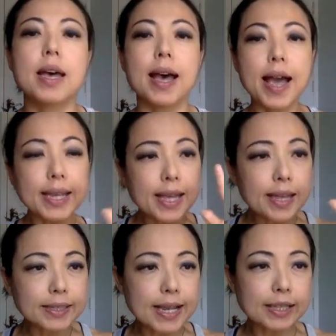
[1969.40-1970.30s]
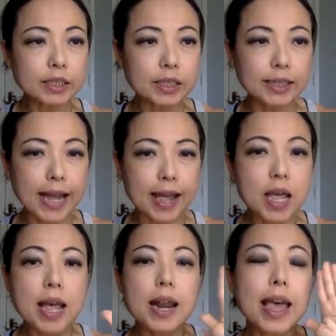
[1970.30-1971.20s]
I can attest to that.
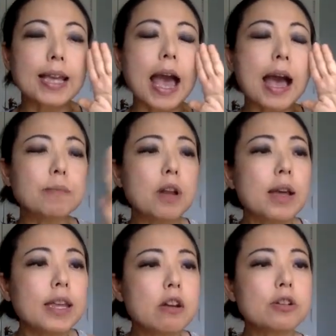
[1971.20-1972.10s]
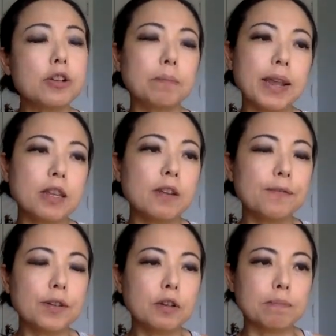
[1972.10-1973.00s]
Like, I'm not here to make you
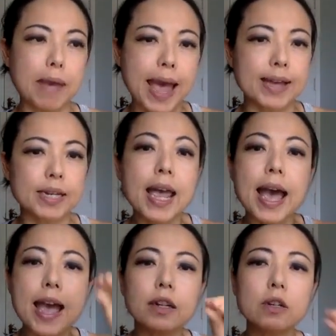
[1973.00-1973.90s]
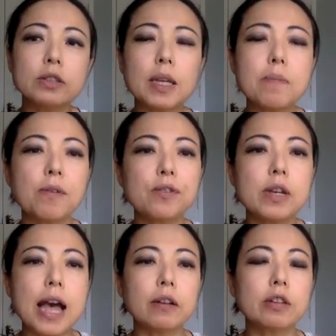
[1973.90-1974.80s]
feel bad. I know some of you
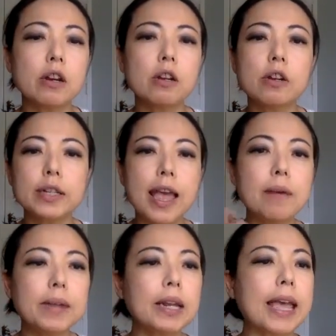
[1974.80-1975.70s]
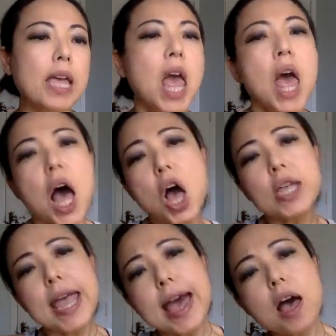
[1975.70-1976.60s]
out there looking at me like, oh,
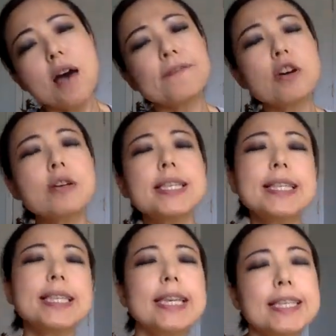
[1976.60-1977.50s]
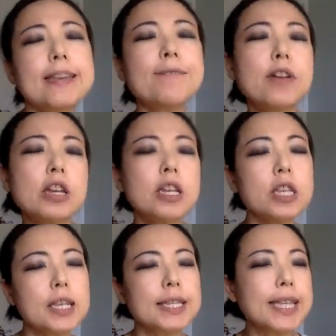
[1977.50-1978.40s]
yeah, of course, it's easy for you
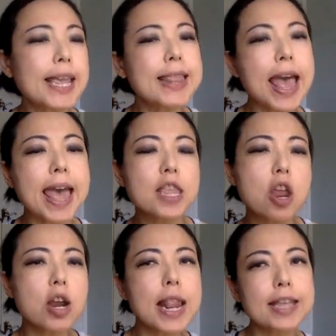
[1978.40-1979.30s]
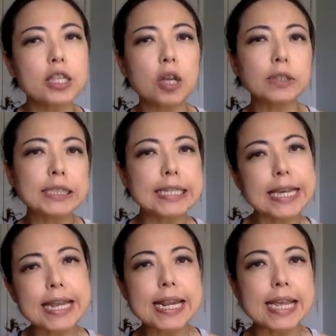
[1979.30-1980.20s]
to say that. You're like so
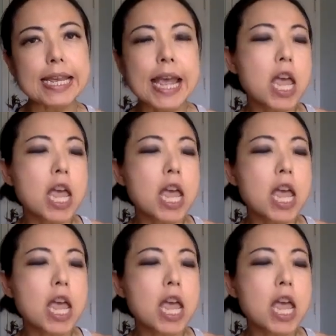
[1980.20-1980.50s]
skinny.